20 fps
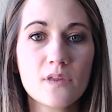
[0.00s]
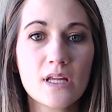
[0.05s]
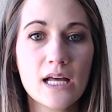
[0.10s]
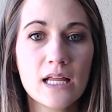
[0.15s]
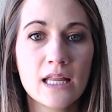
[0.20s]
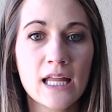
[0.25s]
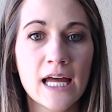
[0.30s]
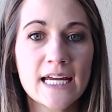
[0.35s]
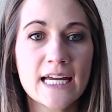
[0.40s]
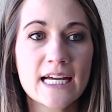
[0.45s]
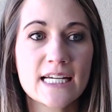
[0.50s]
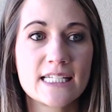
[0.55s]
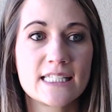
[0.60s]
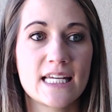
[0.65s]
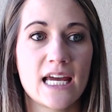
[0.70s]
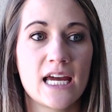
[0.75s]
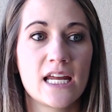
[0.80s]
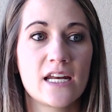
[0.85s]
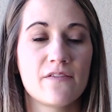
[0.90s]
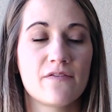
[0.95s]
Like I
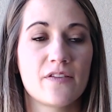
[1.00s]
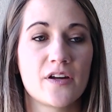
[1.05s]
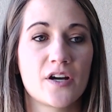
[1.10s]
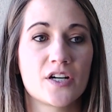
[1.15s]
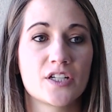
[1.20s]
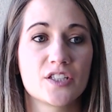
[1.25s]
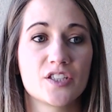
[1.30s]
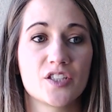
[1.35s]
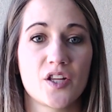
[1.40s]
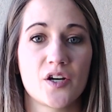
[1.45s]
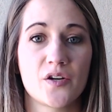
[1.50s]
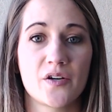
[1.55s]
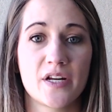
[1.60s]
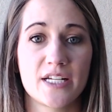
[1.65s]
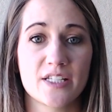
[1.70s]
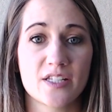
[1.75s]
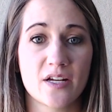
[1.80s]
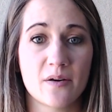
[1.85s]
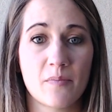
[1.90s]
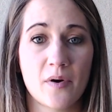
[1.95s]
said, if there are slow
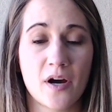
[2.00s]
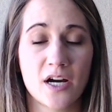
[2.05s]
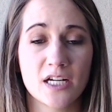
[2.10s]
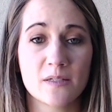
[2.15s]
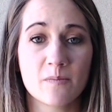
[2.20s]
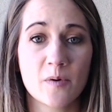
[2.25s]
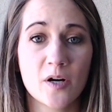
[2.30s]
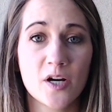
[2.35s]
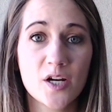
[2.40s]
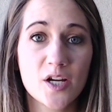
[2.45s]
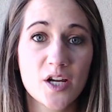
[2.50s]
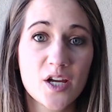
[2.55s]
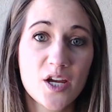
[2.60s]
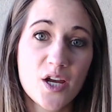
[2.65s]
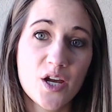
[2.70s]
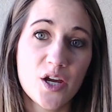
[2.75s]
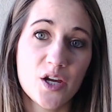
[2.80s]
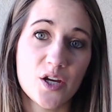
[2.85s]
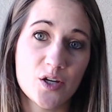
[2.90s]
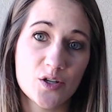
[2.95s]
days on Poshmark,
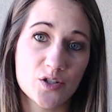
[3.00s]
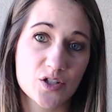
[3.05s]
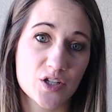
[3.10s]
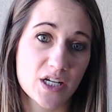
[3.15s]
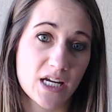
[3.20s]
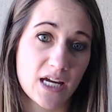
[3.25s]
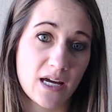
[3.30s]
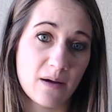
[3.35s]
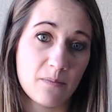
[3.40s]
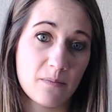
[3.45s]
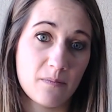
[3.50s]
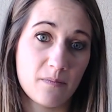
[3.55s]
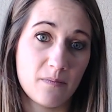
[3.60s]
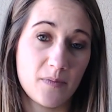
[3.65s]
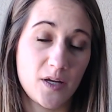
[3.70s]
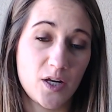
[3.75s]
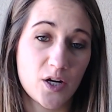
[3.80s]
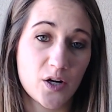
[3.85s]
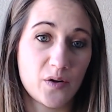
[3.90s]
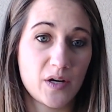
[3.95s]
usually
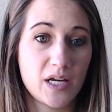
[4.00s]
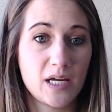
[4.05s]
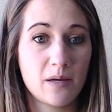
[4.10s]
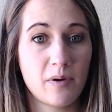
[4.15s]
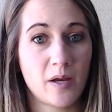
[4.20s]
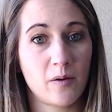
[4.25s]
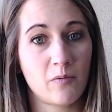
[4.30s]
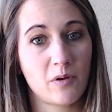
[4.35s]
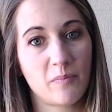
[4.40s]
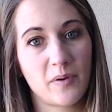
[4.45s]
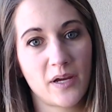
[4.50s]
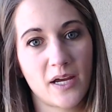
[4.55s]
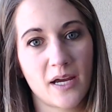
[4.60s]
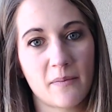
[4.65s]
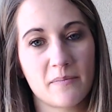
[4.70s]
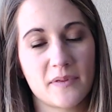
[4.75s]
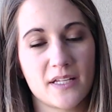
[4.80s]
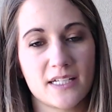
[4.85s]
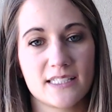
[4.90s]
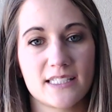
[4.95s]
eBay will pick
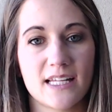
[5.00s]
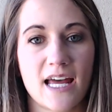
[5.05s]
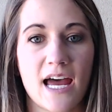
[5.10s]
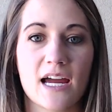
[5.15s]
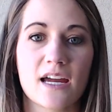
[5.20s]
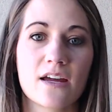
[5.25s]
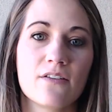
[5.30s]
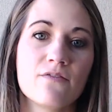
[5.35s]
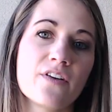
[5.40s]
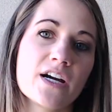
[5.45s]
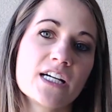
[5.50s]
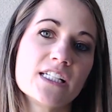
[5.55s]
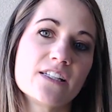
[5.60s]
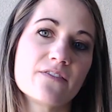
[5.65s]
up the slack and vice